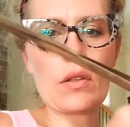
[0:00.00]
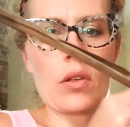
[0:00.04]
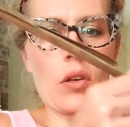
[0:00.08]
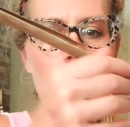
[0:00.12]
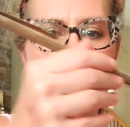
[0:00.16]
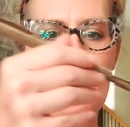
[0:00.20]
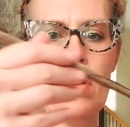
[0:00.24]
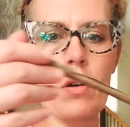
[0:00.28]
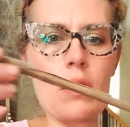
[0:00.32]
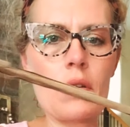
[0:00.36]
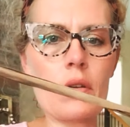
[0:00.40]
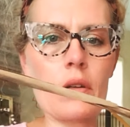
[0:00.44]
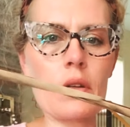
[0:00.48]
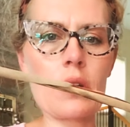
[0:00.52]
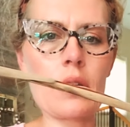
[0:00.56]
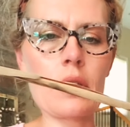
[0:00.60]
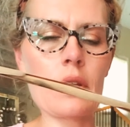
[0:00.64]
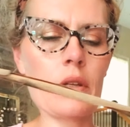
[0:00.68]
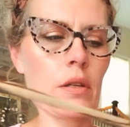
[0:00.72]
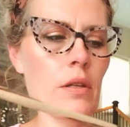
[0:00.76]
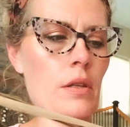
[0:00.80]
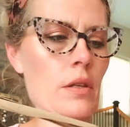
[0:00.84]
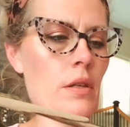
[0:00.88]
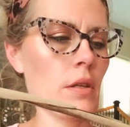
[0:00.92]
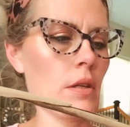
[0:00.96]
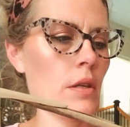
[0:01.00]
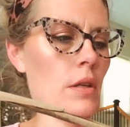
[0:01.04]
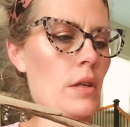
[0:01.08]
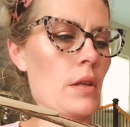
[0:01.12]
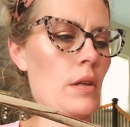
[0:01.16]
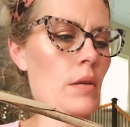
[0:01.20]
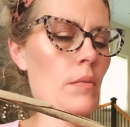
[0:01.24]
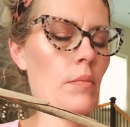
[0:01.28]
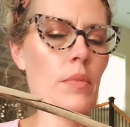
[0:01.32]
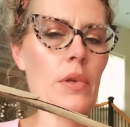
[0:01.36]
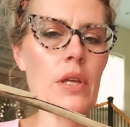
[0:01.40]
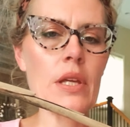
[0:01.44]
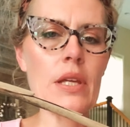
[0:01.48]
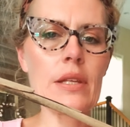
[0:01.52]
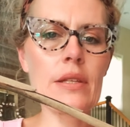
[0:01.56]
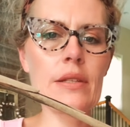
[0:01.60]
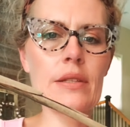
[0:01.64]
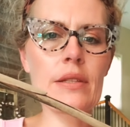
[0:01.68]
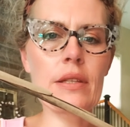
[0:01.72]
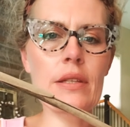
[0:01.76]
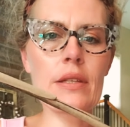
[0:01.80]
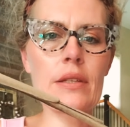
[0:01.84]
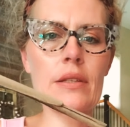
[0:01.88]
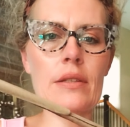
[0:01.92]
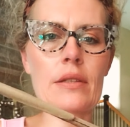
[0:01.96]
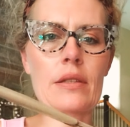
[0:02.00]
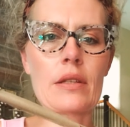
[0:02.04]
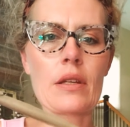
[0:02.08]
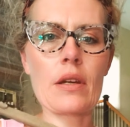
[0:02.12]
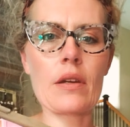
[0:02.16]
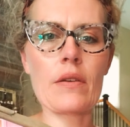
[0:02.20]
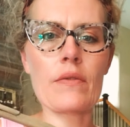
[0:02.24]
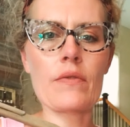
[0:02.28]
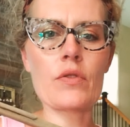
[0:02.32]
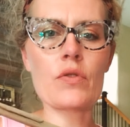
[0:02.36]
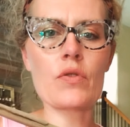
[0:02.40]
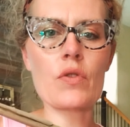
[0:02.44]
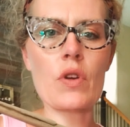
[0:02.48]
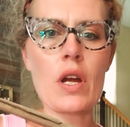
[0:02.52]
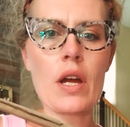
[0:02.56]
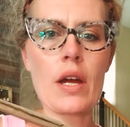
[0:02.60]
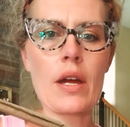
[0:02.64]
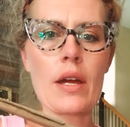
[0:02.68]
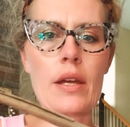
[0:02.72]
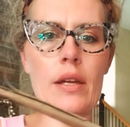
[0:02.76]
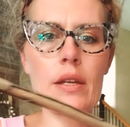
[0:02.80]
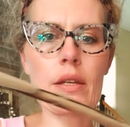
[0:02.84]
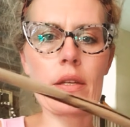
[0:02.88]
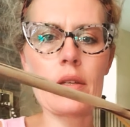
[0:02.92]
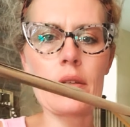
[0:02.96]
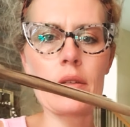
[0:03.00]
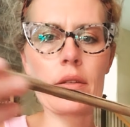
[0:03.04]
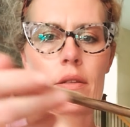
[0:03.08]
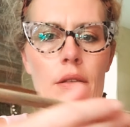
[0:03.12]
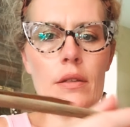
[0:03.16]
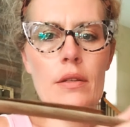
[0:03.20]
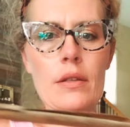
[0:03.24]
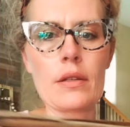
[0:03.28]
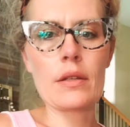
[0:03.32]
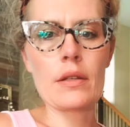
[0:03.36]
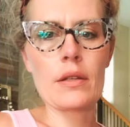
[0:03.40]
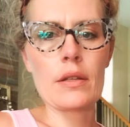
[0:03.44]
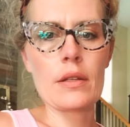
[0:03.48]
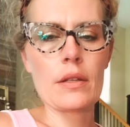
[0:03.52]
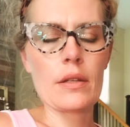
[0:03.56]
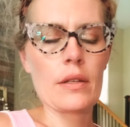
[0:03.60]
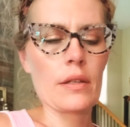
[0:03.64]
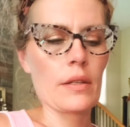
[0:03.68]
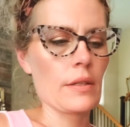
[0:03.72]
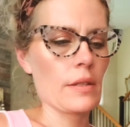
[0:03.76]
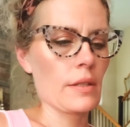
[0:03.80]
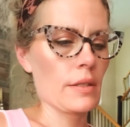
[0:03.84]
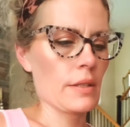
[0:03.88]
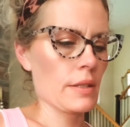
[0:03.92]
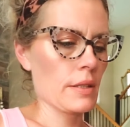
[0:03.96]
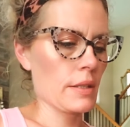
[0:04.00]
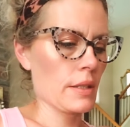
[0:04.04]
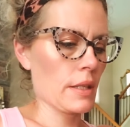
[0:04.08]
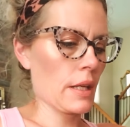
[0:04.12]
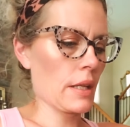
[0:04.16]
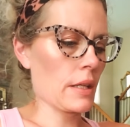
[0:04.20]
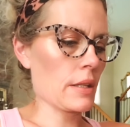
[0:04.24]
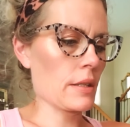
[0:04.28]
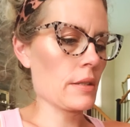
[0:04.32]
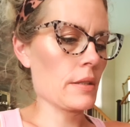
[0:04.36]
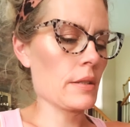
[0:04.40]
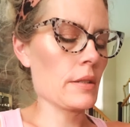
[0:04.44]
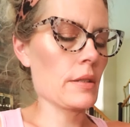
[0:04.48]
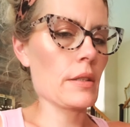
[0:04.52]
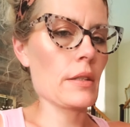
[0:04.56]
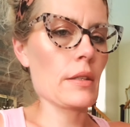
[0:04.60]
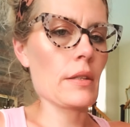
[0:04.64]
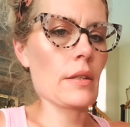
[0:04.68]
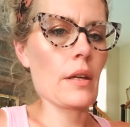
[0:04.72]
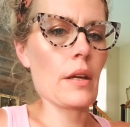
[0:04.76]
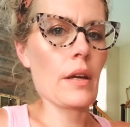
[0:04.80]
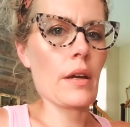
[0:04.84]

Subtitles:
long pieces of dried sticks.